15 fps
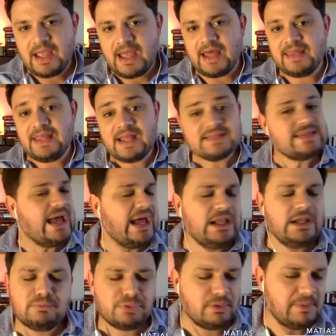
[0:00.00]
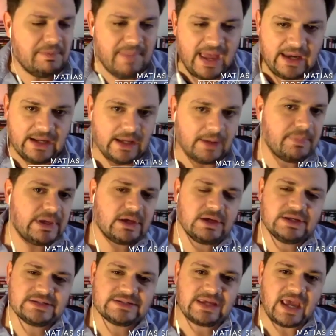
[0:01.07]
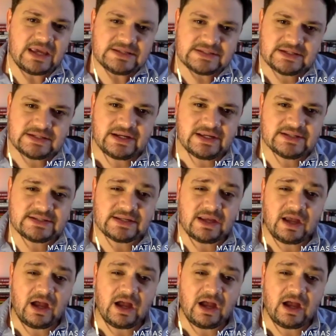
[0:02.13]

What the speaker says: And that's highly problematic, because case studies